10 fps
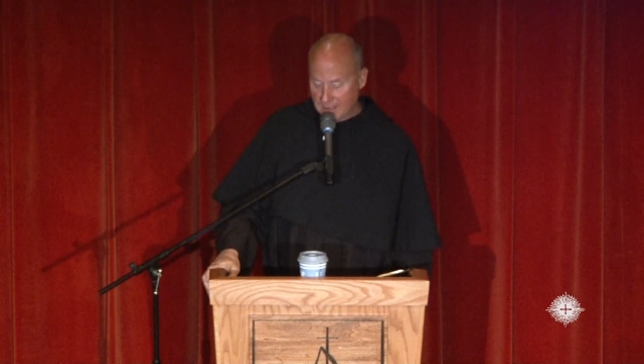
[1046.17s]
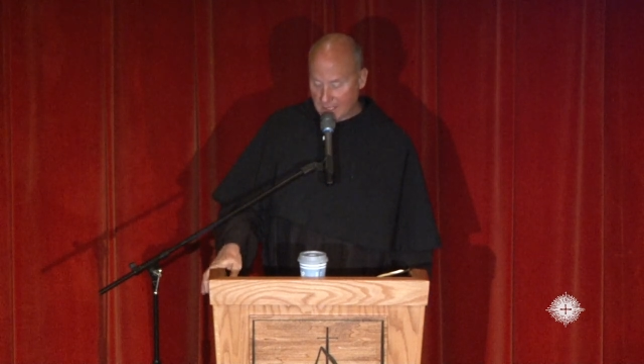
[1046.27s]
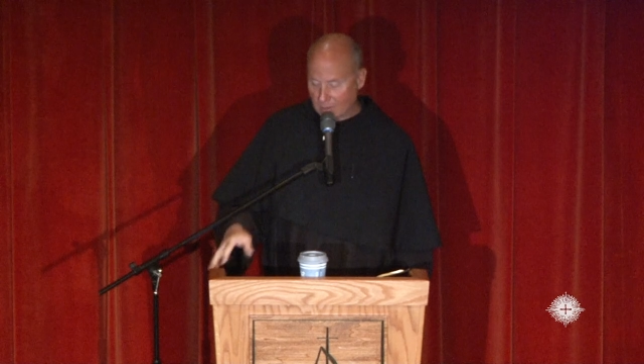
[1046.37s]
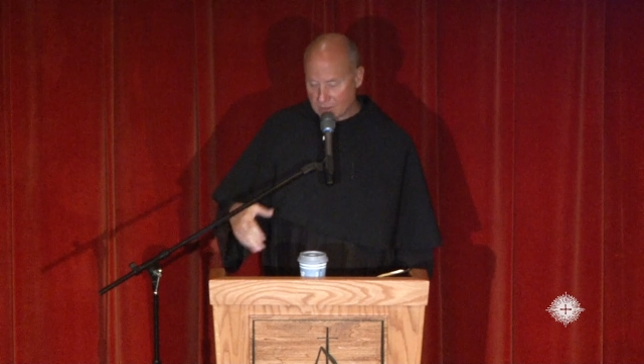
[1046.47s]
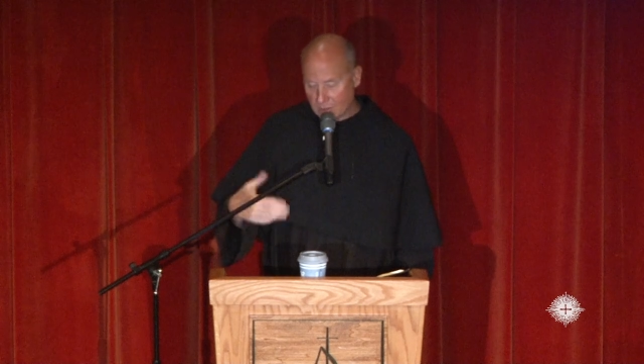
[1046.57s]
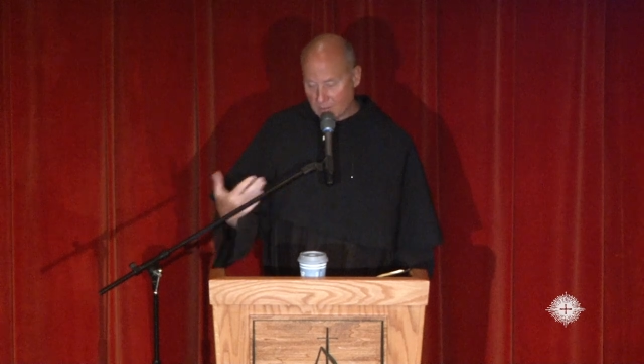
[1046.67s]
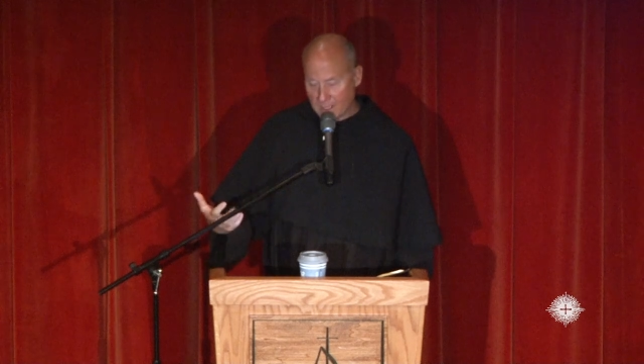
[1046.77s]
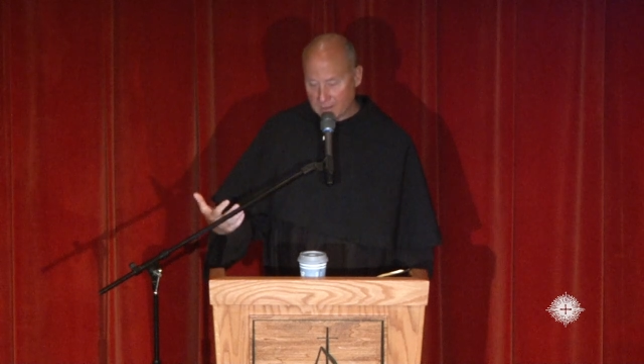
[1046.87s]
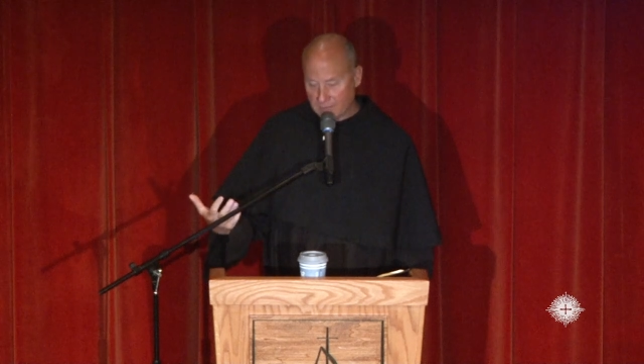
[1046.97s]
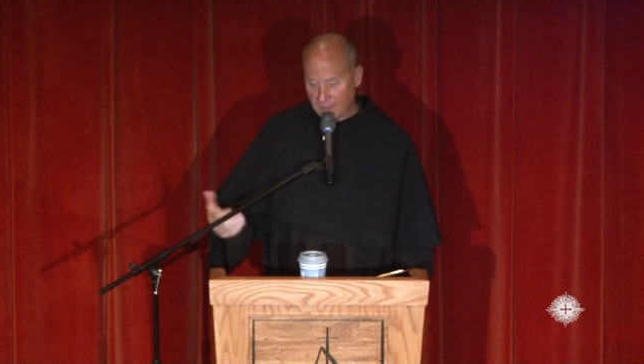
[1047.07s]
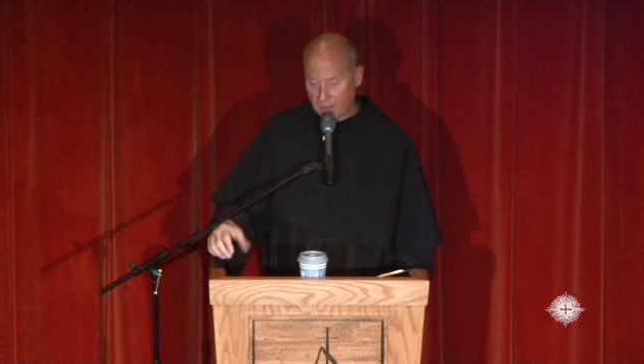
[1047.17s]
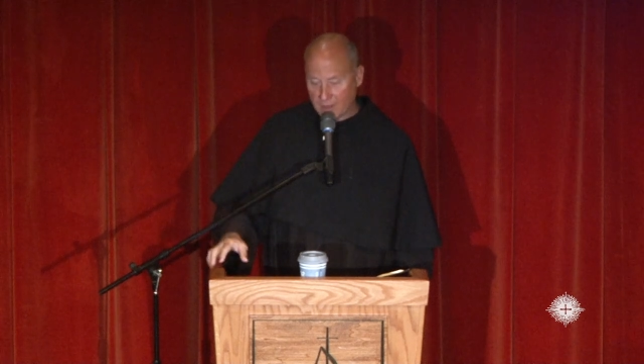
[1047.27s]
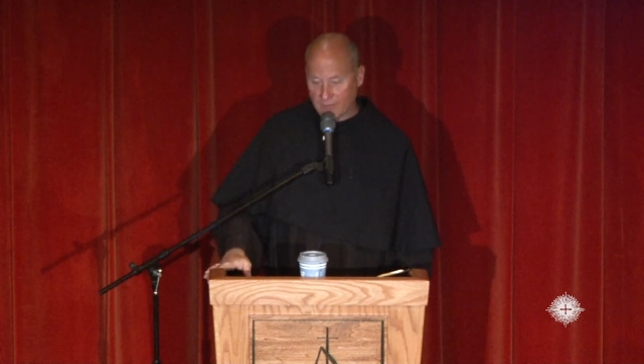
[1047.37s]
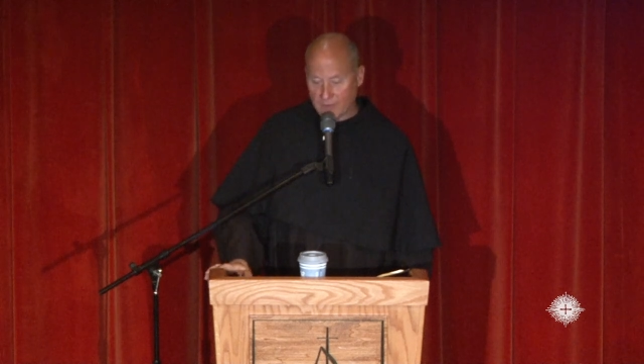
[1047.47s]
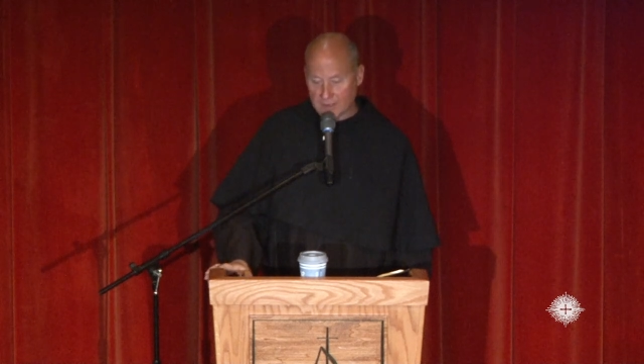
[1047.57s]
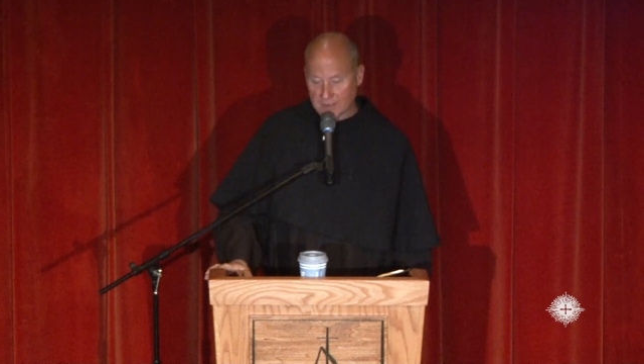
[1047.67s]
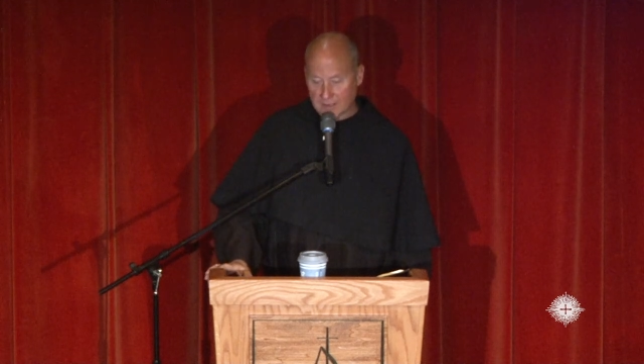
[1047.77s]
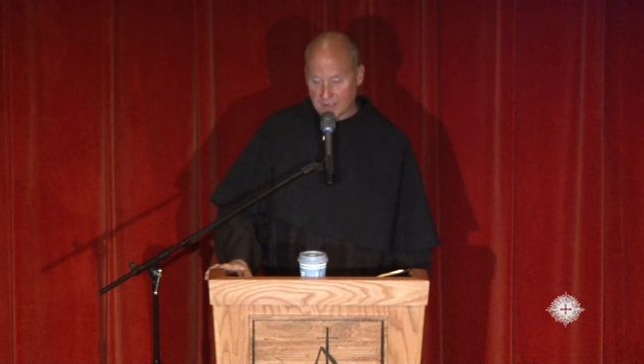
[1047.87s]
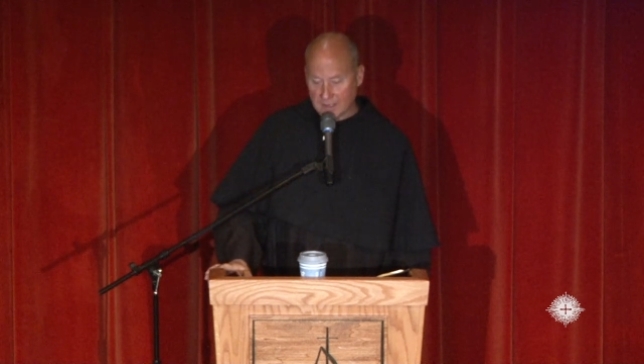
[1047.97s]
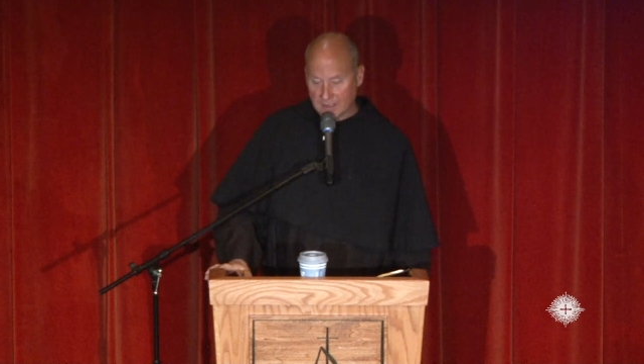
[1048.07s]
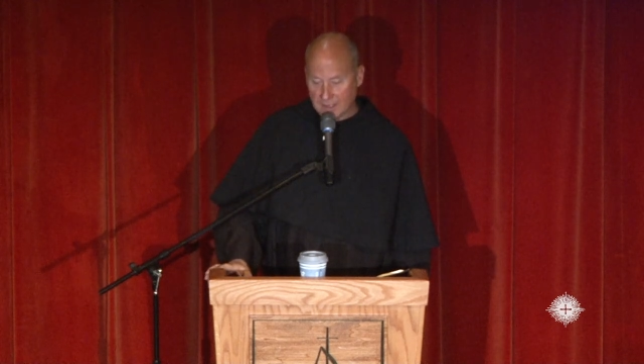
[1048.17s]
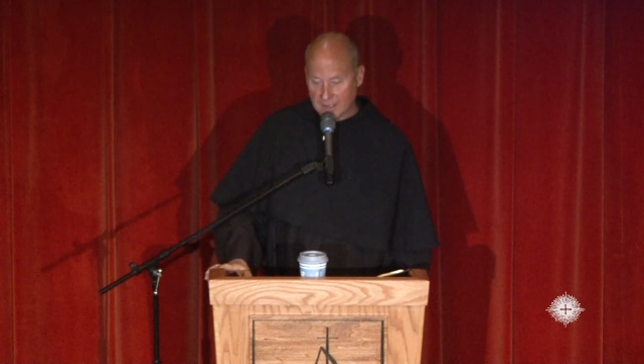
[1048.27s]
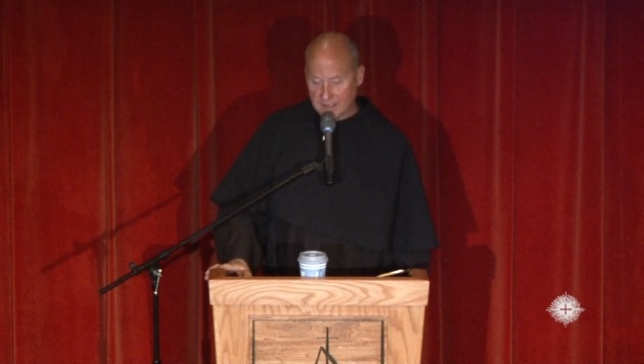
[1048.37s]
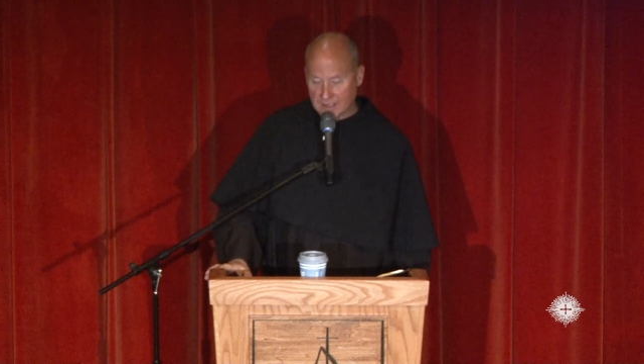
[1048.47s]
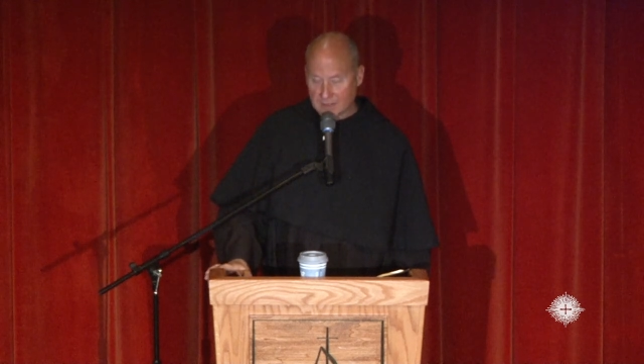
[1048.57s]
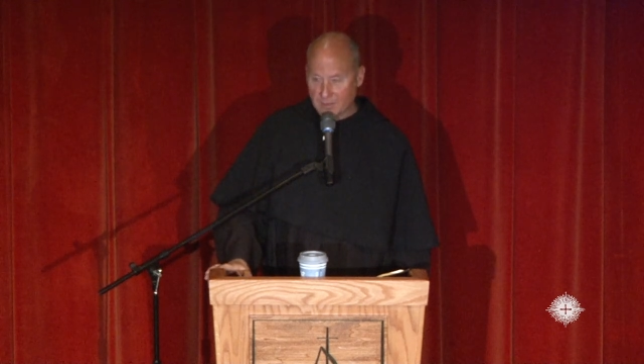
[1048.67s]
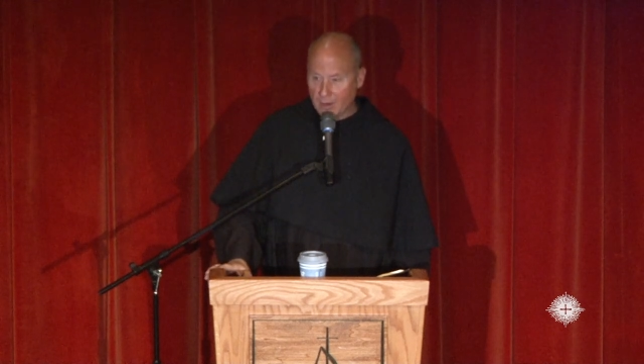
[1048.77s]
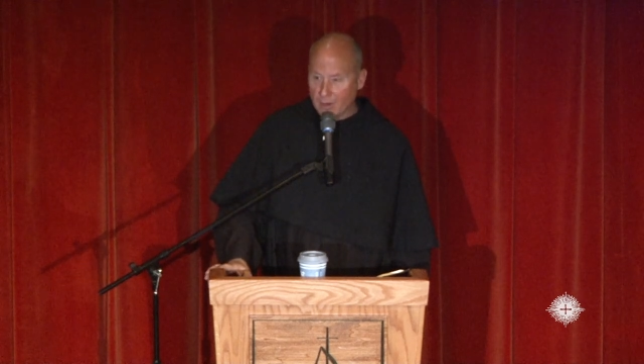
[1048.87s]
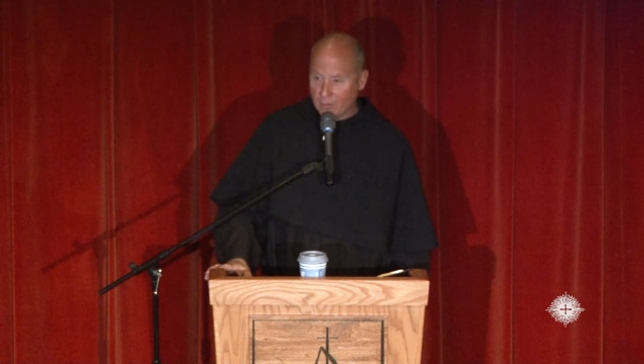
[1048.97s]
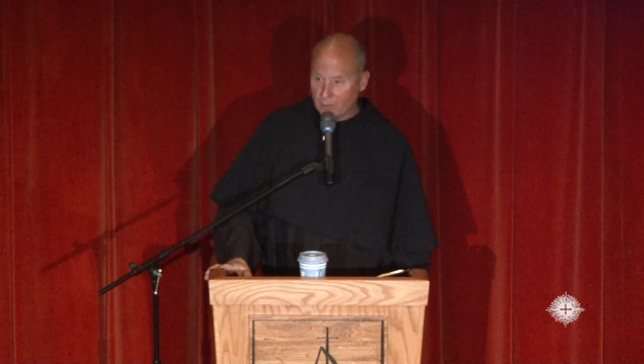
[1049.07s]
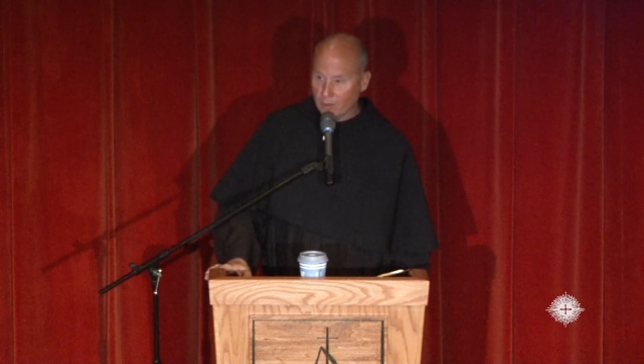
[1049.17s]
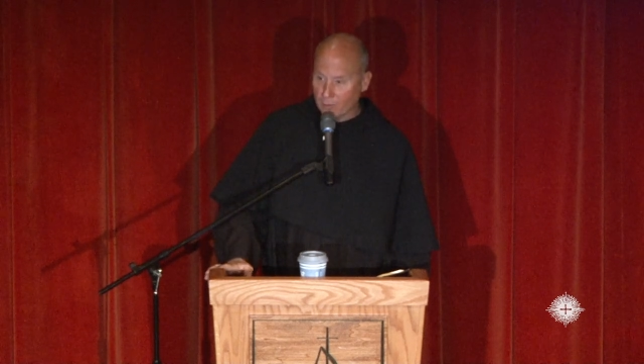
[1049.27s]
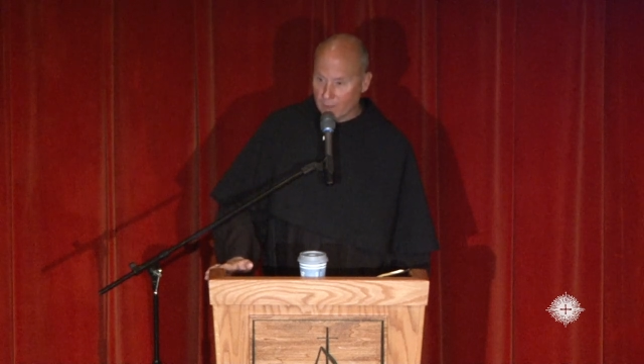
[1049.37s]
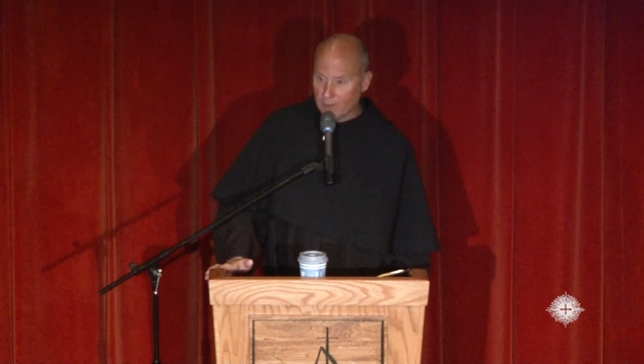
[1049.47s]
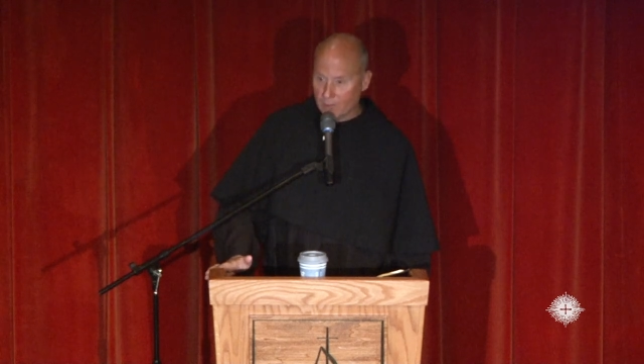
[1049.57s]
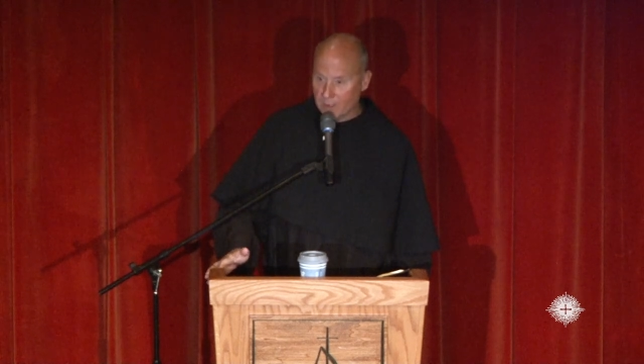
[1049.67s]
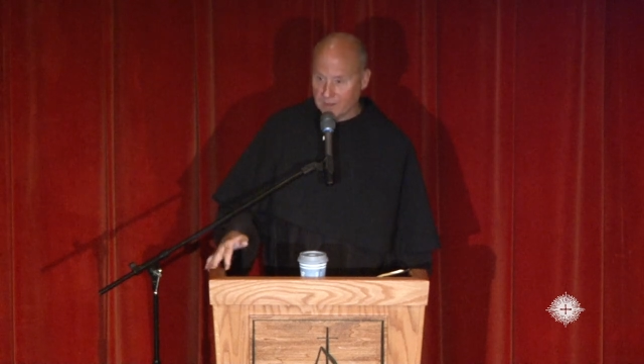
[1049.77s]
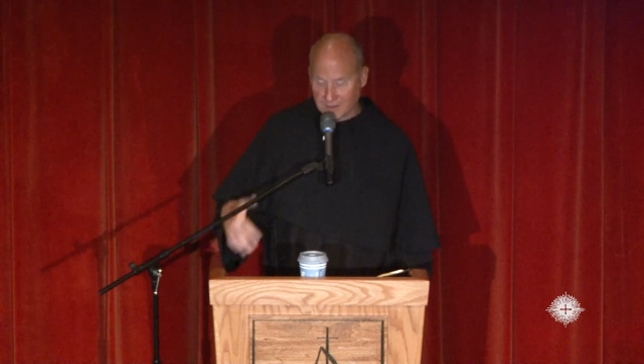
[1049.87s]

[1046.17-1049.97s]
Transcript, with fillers: I was doing my divine office, and, and he says to me, Oh, you're a real one.